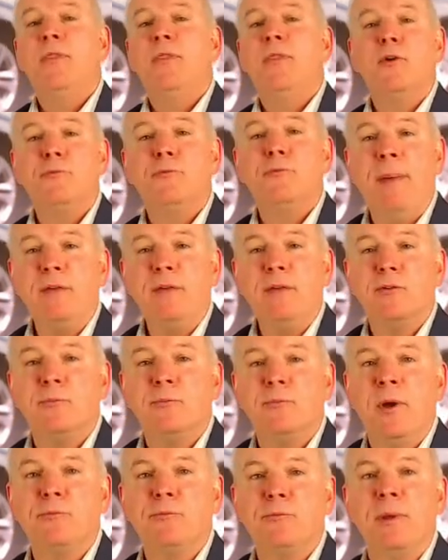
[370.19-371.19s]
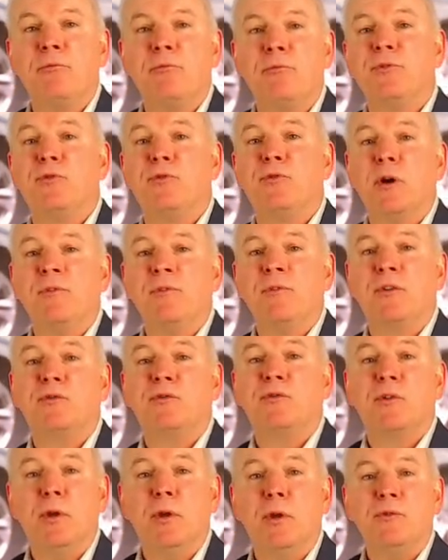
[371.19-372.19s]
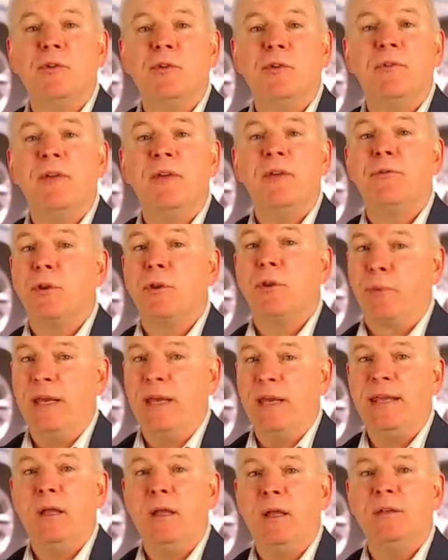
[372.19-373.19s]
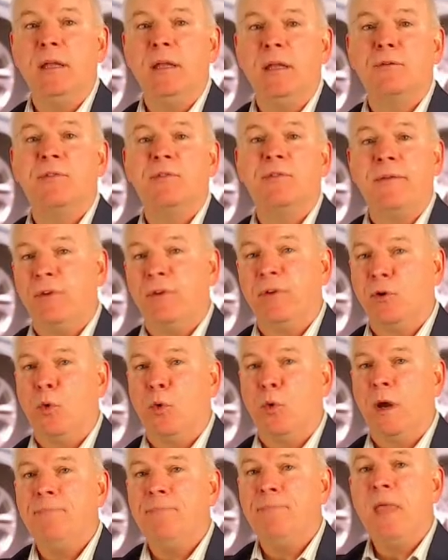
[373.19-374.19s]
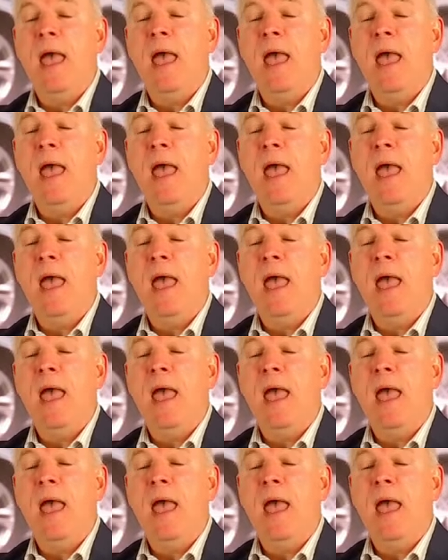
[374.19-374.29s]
Those spaces must be reserved exclusively for the retail dealer's inventory